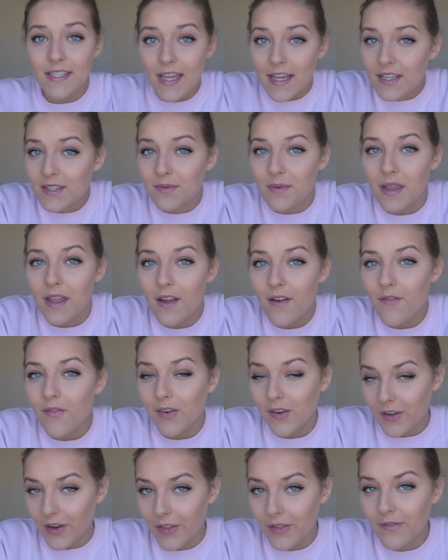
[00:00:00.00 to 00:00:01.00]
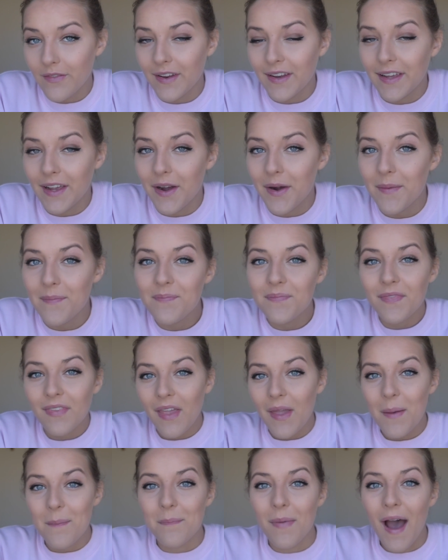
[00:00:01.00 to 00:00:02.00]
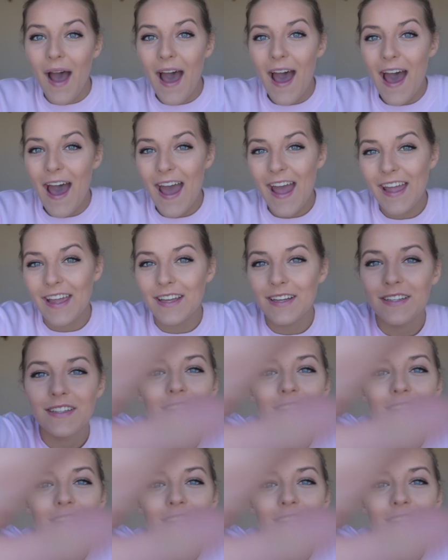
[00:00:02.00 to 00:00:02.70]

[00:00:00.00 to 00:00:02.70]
next week for another video. Bye!